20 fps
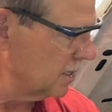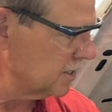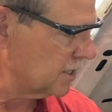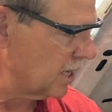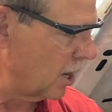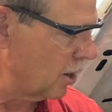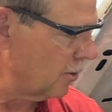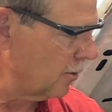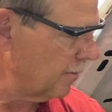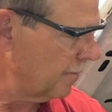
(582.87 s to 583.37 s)

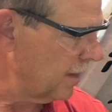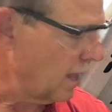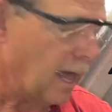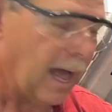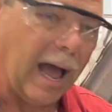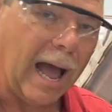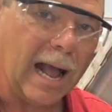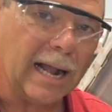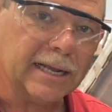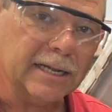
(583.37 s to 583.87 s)
So
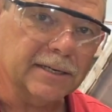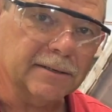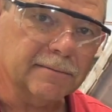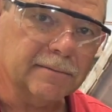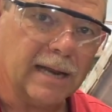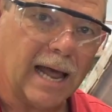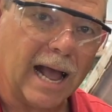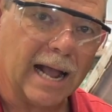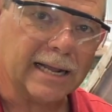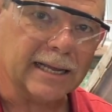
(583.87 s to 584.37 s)
I can
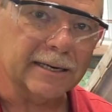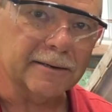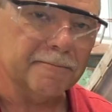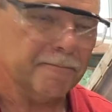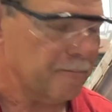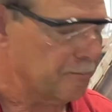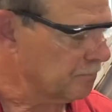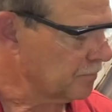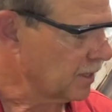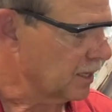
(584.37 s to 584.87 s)

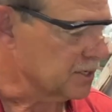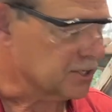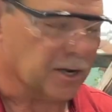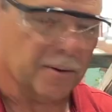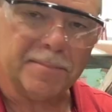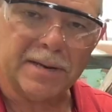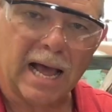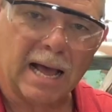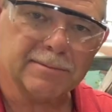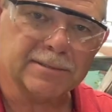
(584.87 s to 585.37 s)

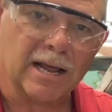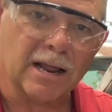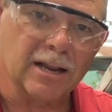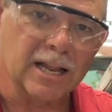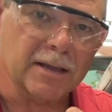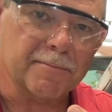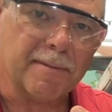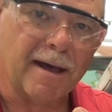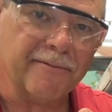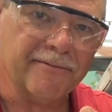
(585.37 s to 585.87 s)
sometimes I'll
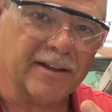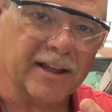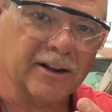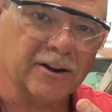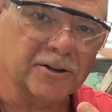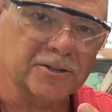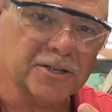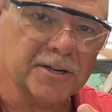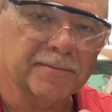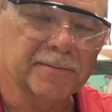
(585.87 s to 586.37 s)
lick my
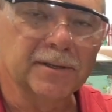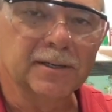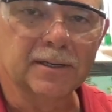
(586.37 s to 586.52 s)
fingers,